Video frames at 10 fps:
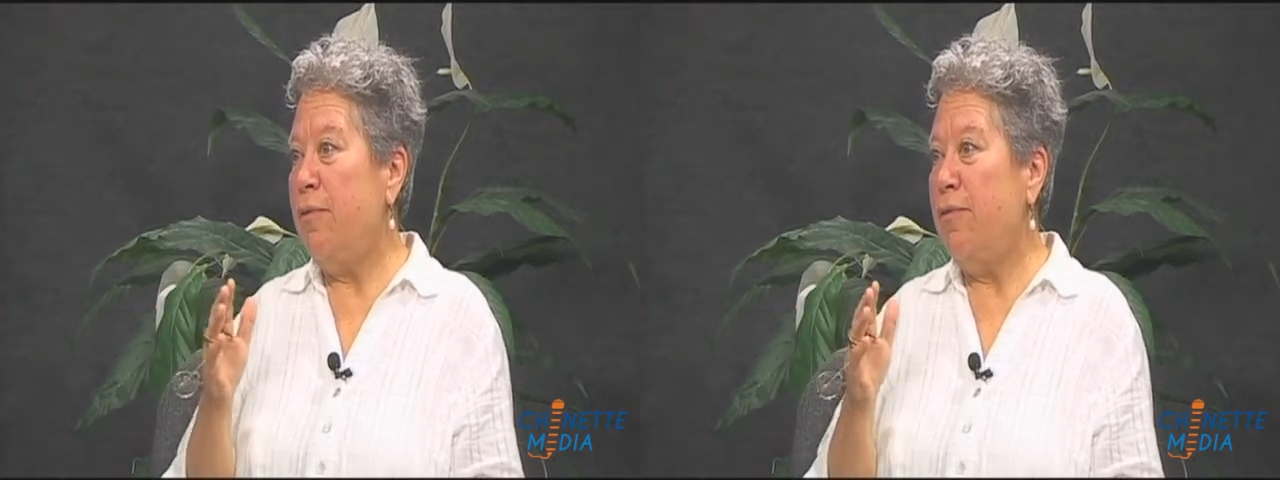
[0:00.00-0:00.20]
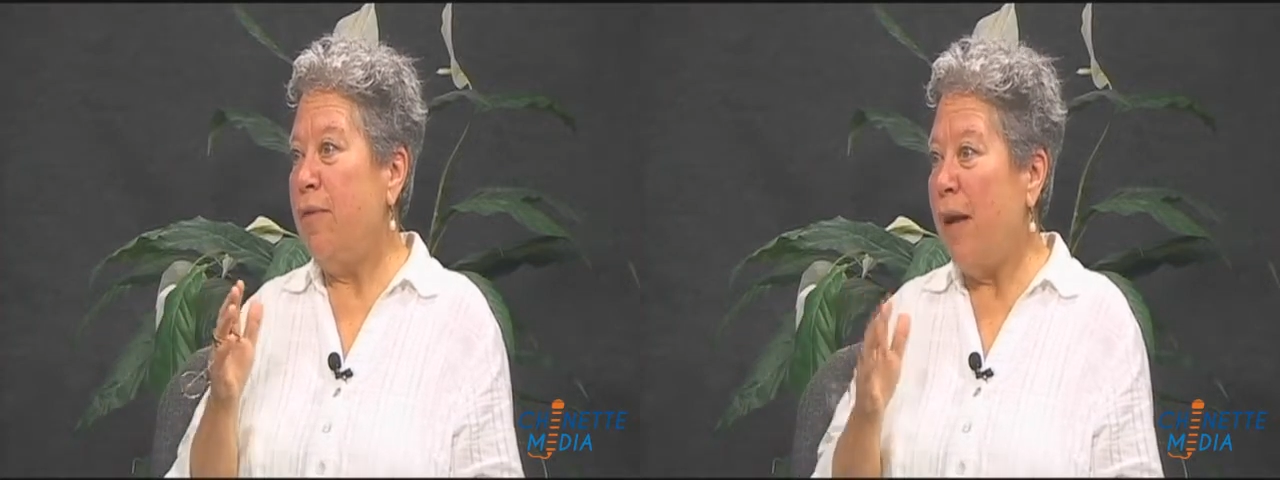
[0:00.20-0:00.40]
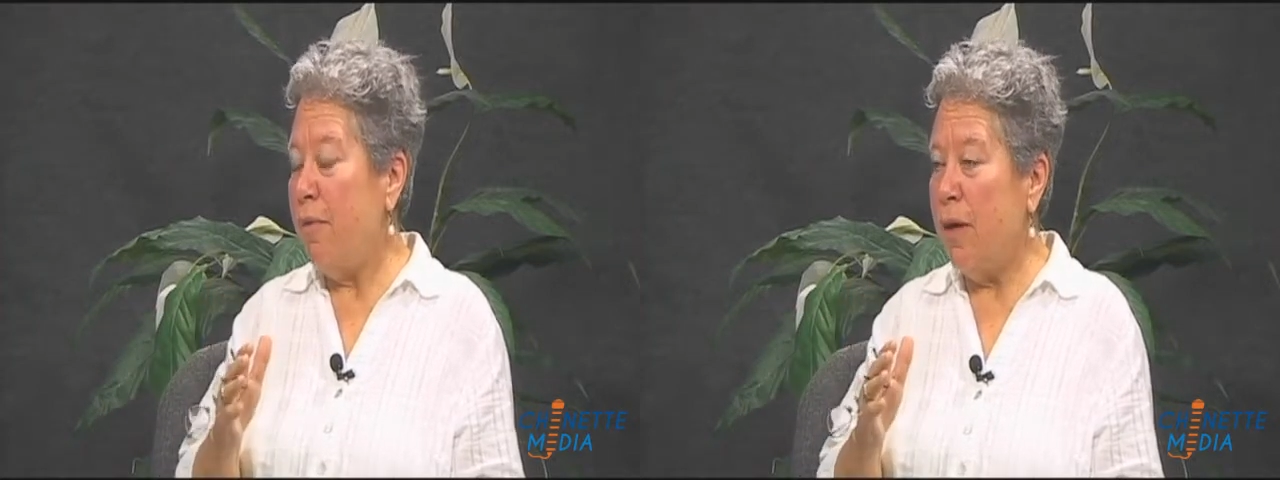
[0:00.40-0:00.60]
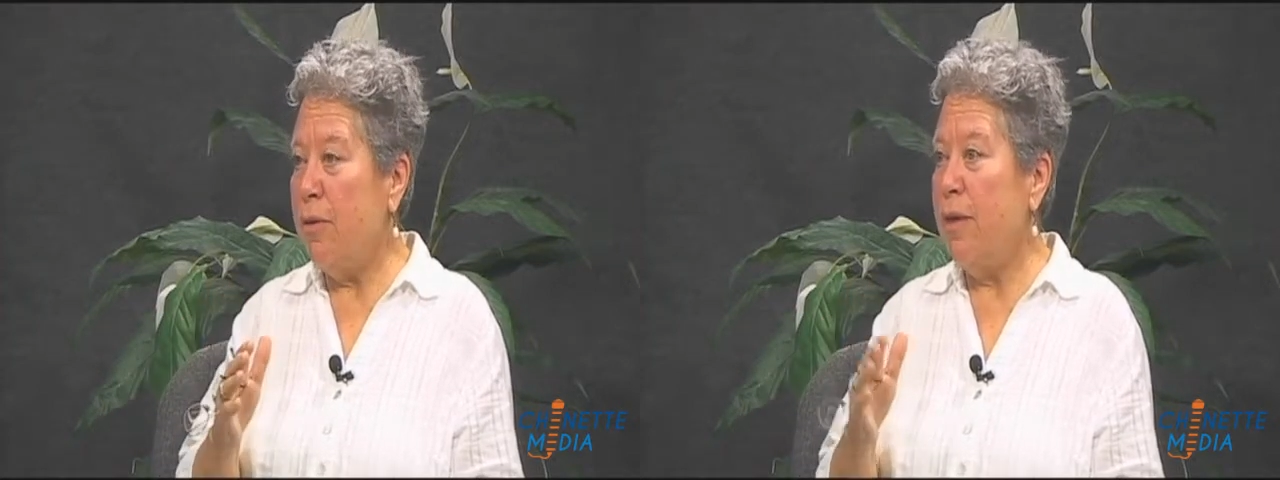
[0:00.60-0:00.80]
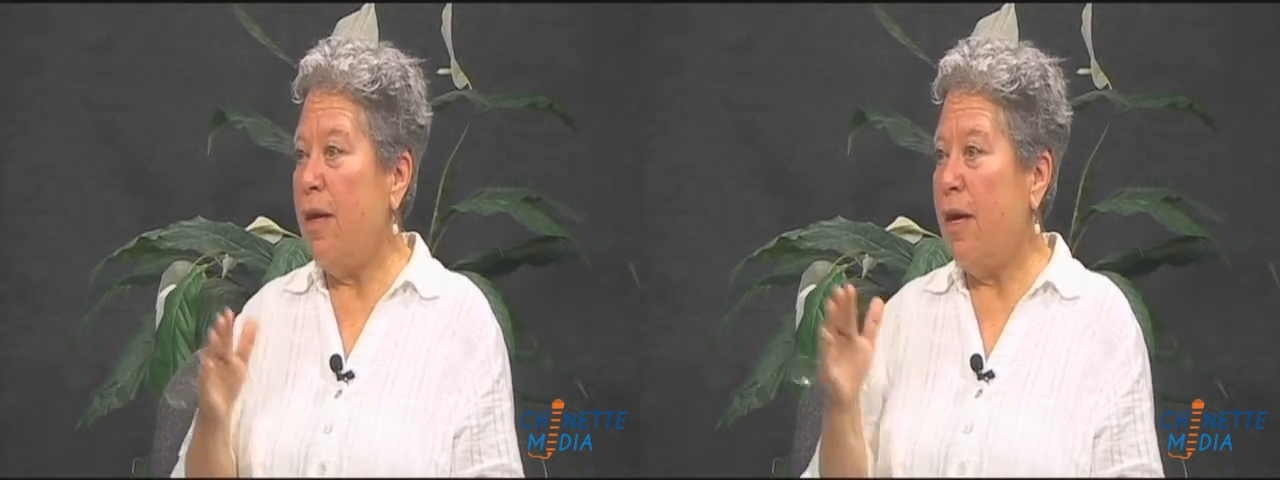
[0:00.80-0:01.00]

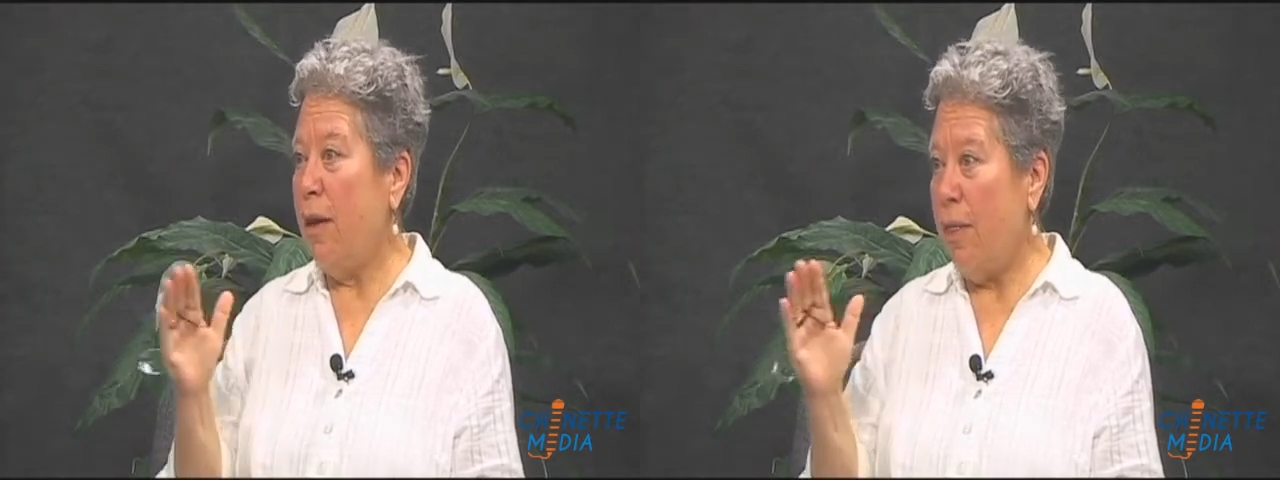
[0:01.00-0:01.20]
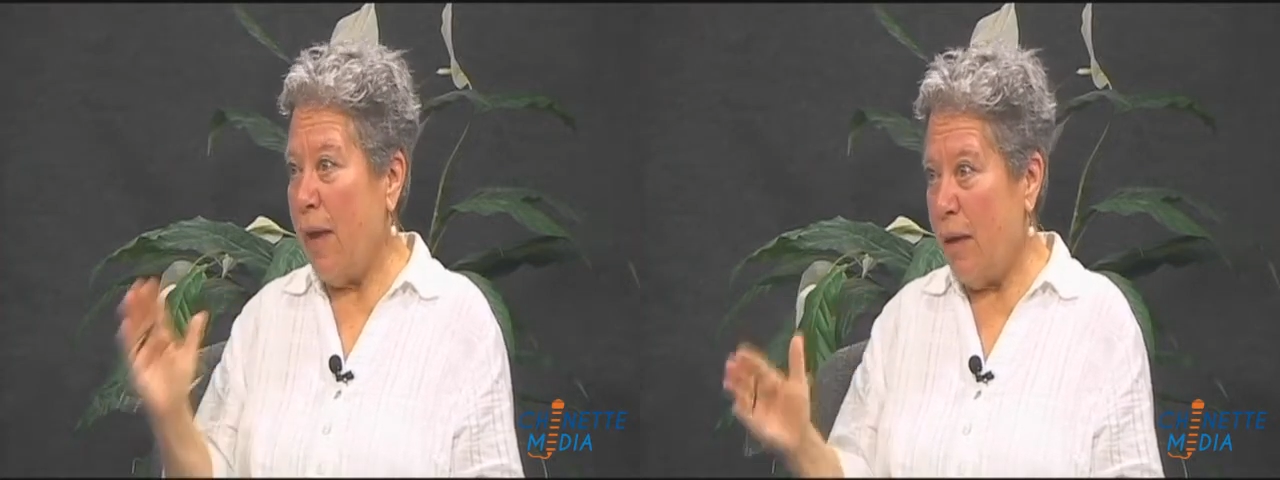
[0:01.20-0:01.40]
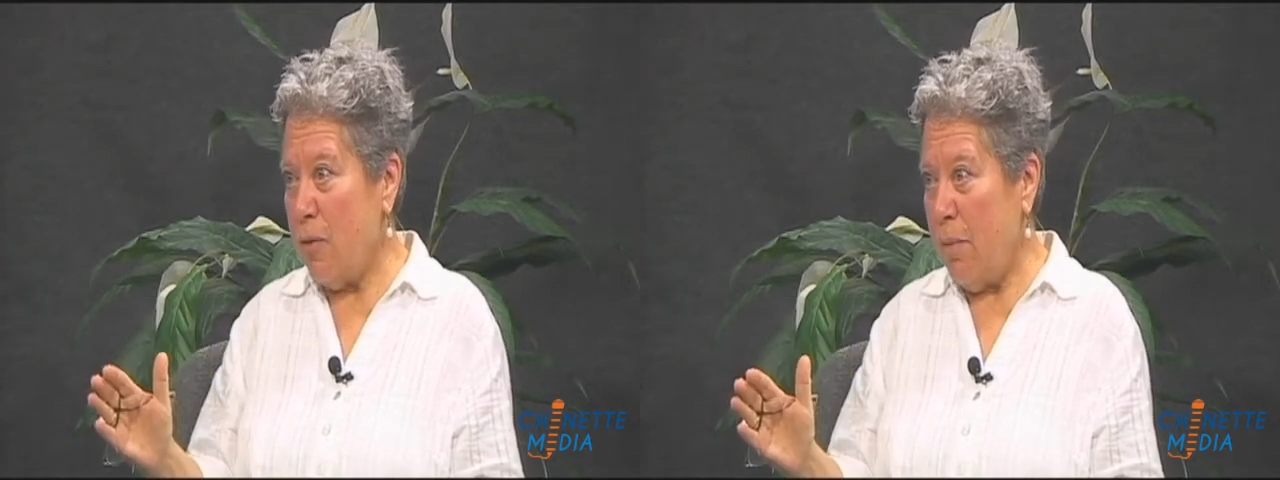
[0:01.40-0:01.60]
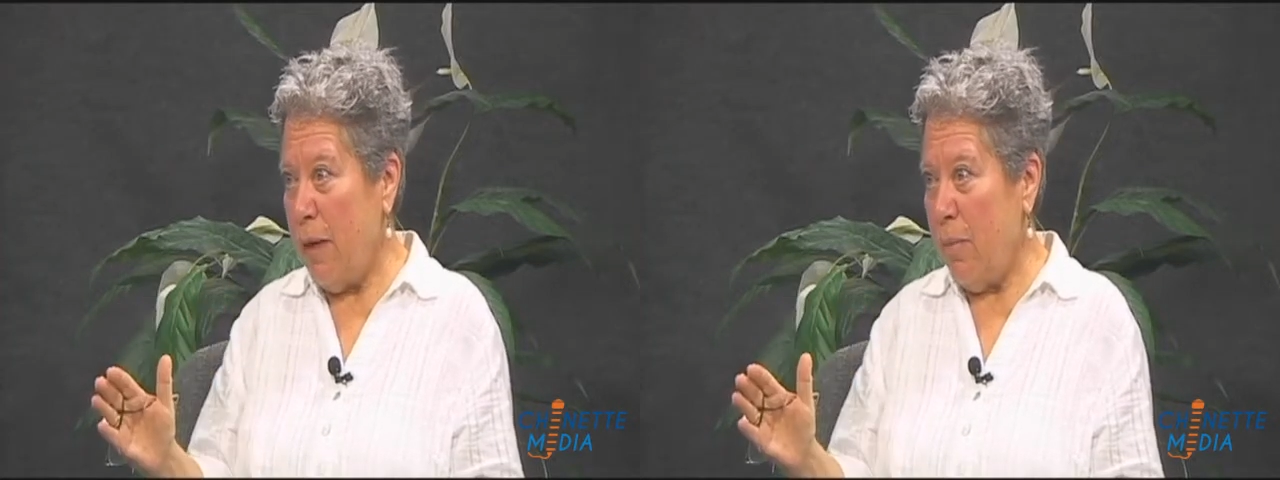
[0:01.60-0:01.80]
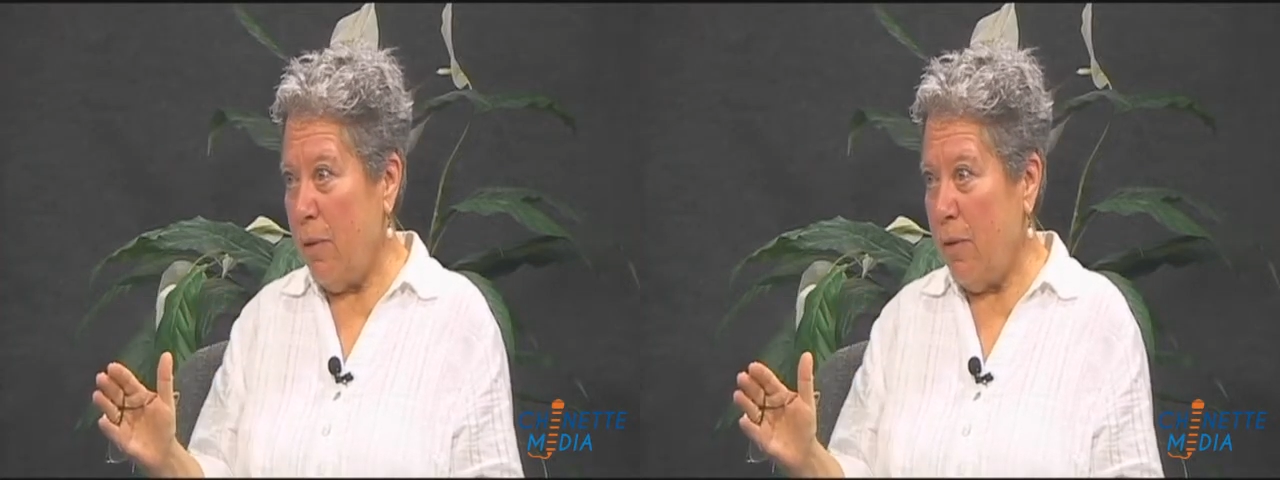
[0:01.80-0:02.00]
500 and 1,000
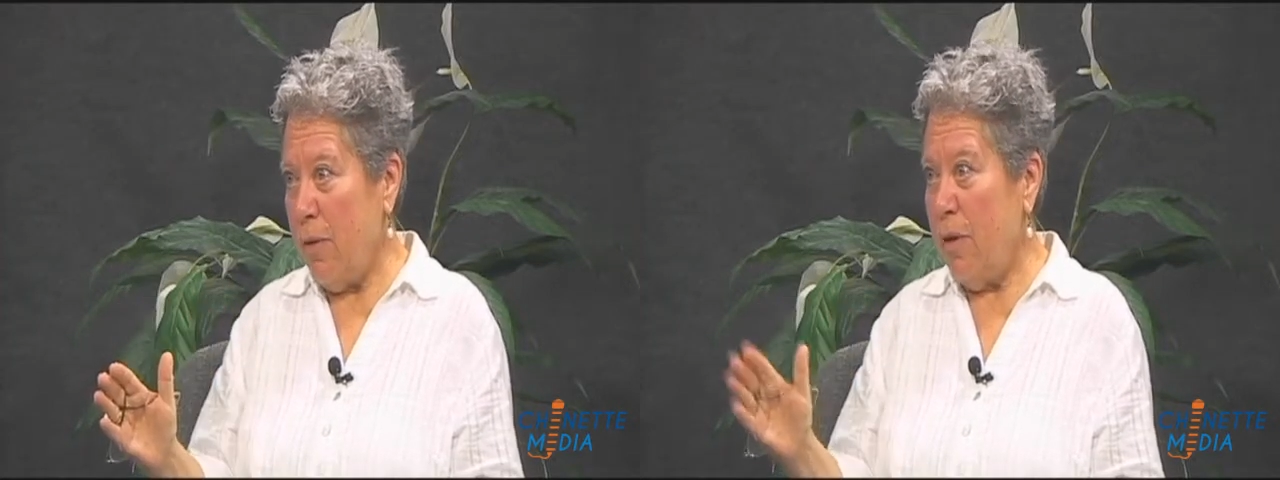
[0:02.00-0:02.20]
people